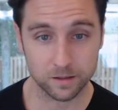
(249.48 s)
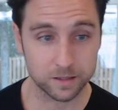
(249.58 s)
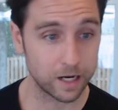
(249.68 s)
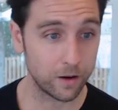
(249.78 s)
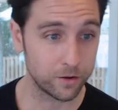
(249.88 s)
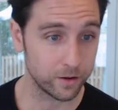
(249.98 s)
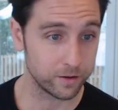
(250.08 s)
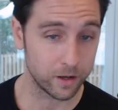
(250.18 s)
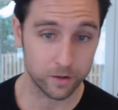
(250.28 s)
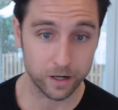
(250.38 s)
that I
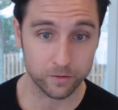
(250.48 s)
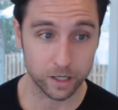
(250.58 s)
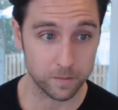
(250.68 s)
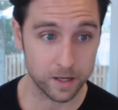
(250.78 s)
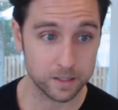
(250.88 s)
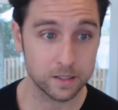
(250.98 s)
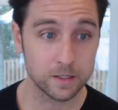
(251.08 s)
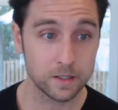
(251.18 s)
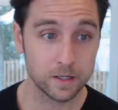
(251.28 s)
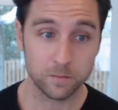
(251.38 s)
would, not what I'd recommend,
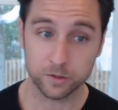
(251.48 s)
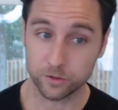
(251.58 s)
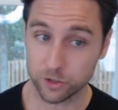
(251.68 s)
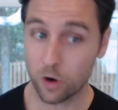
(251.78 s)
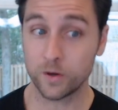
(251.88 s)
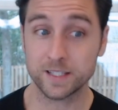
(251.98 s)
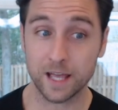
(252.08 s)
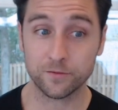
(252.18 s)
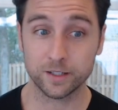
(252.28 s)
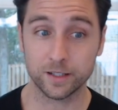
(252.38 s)
but there's always
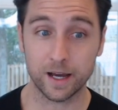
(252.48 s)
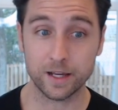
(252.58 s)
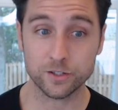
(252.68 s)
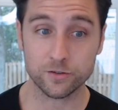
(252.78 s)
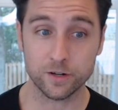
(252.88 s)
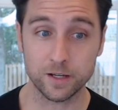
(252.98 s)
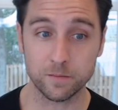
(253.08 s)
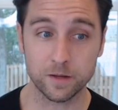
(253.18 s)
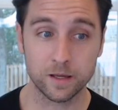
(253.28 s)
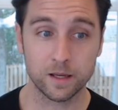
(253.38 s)
that vanilla ice
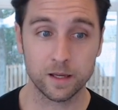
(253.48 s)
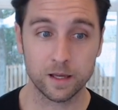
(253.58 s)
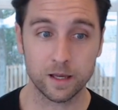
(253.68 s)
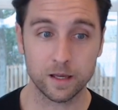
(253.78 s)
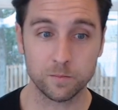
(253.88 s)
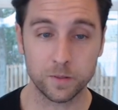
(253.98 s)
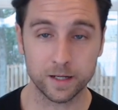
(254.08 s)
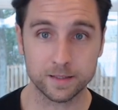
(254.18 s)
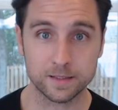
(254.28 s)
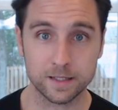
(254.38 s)
cream. Uh,
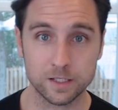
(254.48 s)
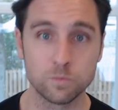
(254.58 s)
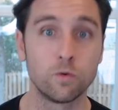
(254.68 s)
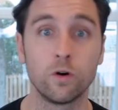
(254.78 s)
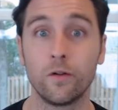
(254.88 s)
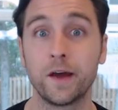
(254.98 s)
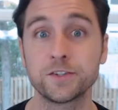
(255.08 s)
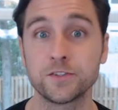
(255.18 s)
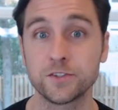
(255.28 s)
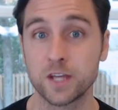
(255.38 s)
but it's more or
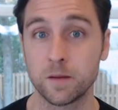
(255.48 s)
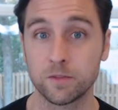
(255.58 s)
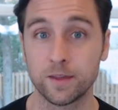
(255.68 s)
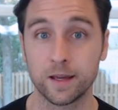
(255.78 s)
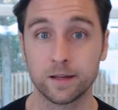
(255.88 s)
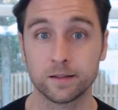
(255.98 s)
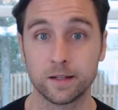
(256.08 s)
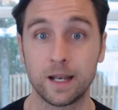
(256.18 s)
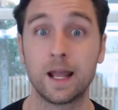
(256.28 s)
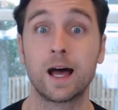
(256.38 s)
less the same thing.
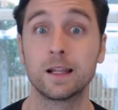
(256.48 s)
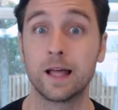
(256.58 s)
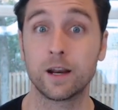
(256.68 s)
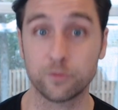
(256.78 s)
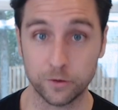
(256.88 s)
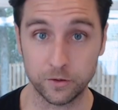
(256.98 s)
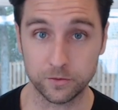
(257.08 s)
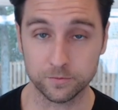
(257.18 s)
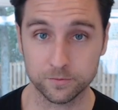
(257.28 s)
Not a lot of food.